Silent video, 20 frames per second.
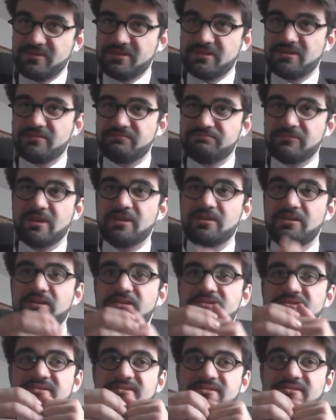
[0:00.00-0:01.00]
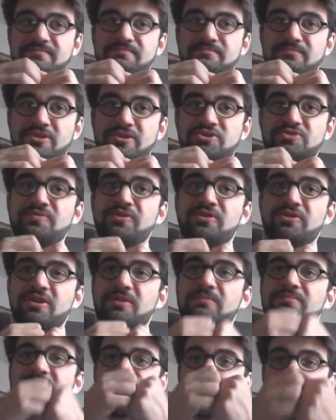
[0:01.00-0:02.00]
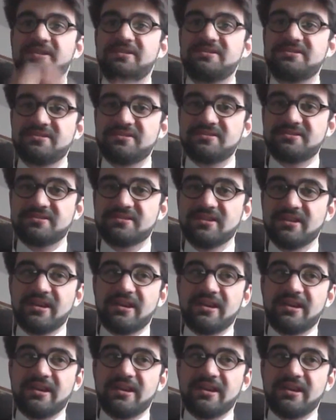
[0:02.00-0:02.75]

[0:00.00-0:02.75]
Yeah, it's much more complicated.